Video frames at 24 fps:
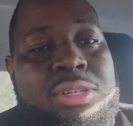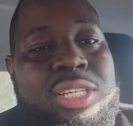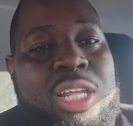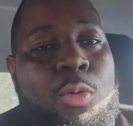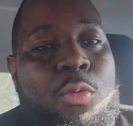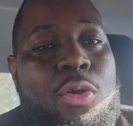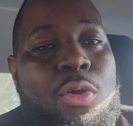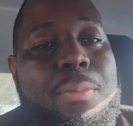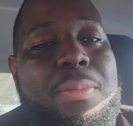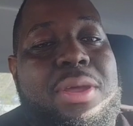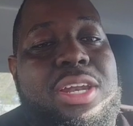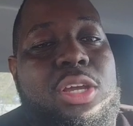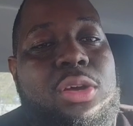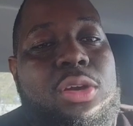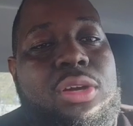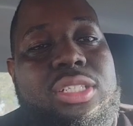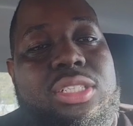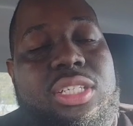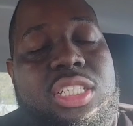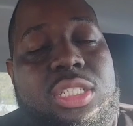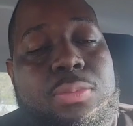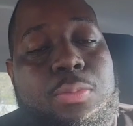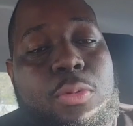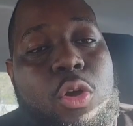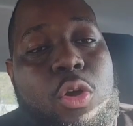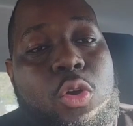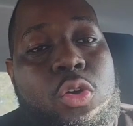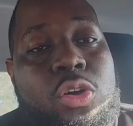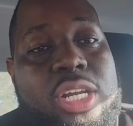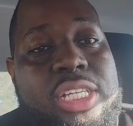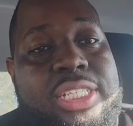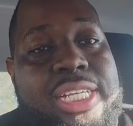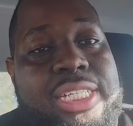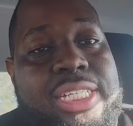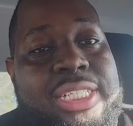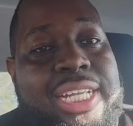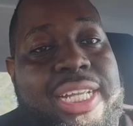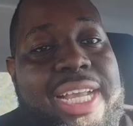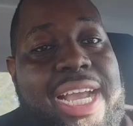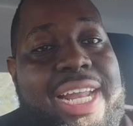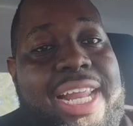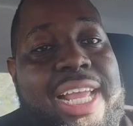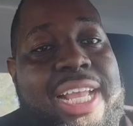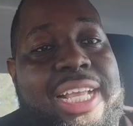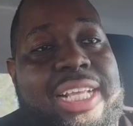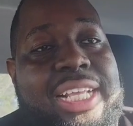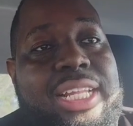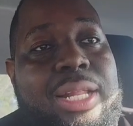They want to be known as the smart organization,
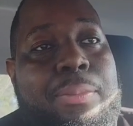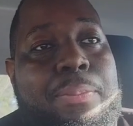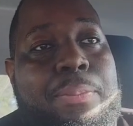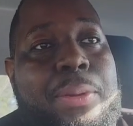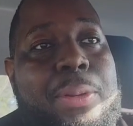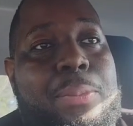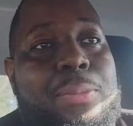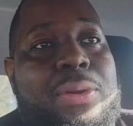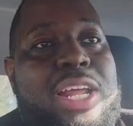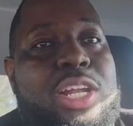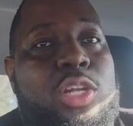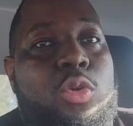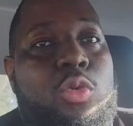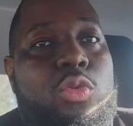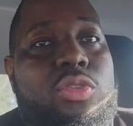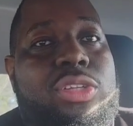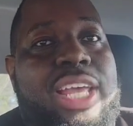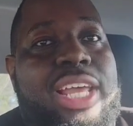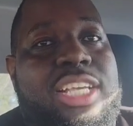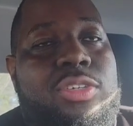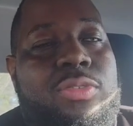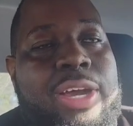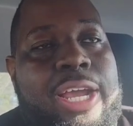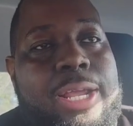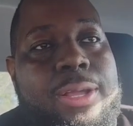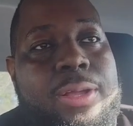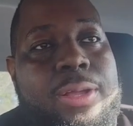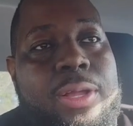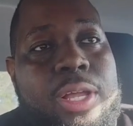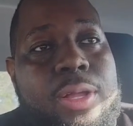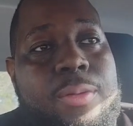the people that do things right.